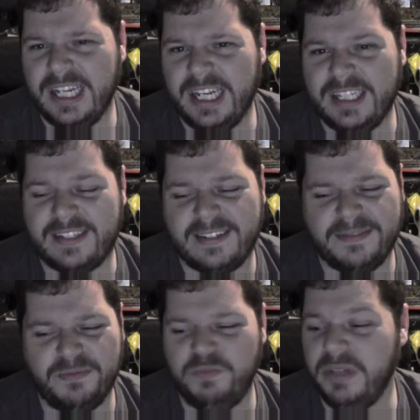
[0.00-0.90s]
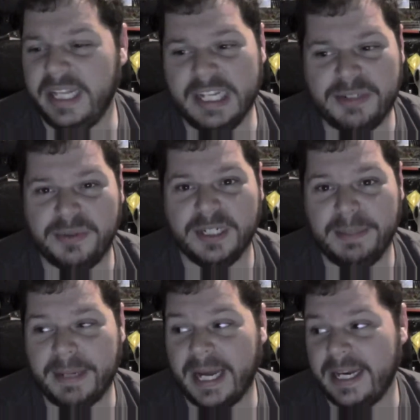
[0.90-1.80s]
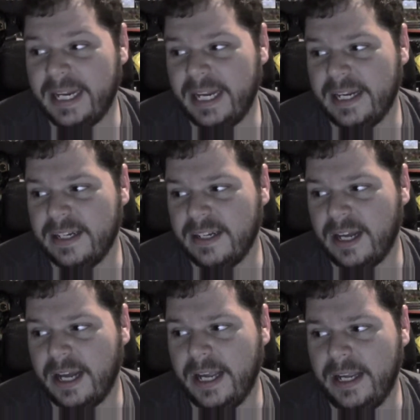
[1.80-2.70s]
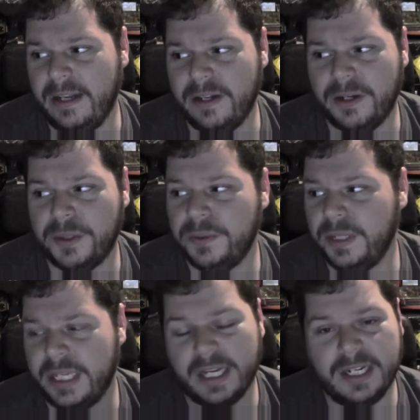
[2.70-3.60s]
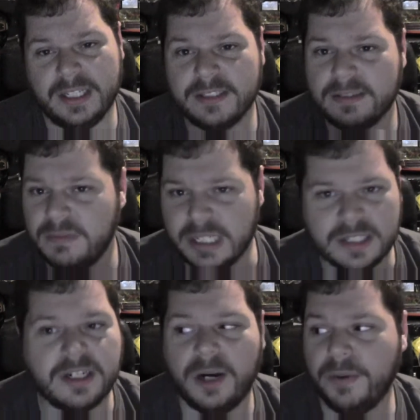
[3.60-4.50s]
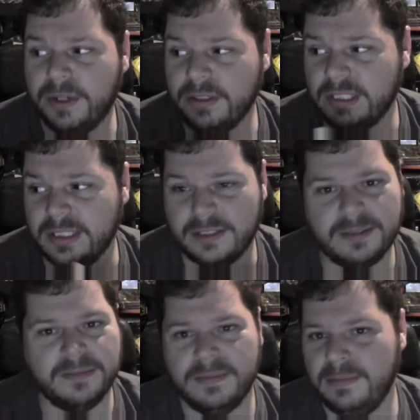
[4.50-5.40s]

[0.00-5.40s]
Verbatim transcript: it's it's really bad. And I know again, it's it's Star Wars, it's